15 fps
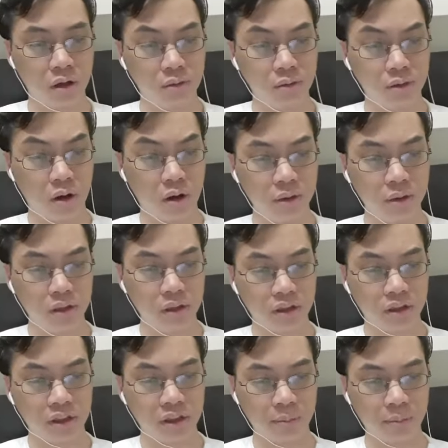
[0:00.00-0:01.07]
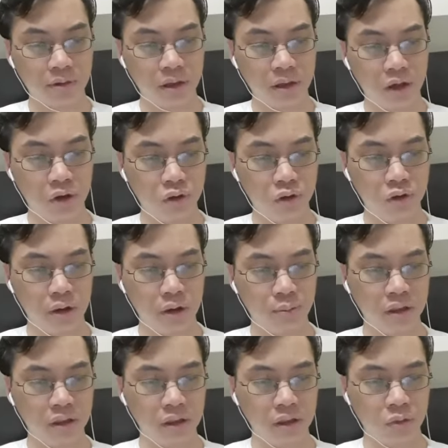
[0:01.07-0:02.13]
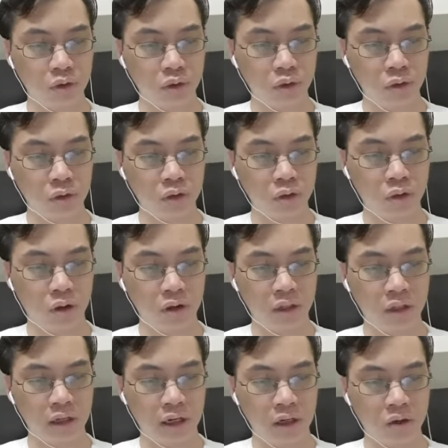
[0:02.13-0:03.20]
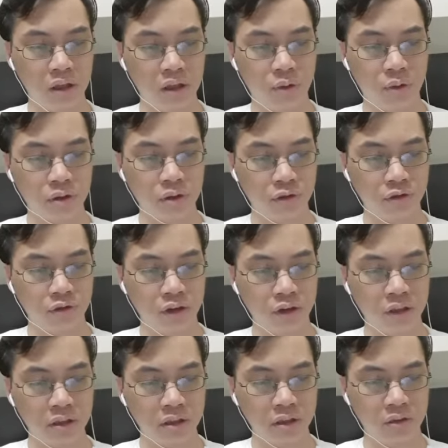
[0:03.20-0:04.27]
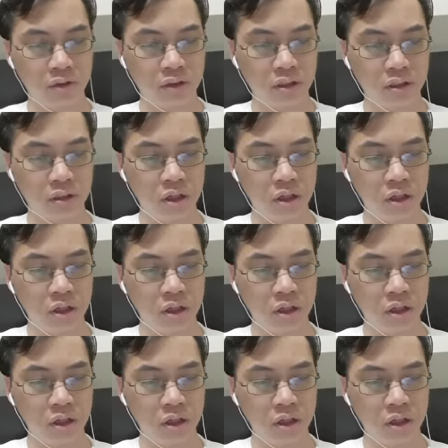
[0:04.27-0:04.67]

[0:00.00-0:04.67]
competent captain and crew and putting them to work to hauling cargo, otherwise offering your services.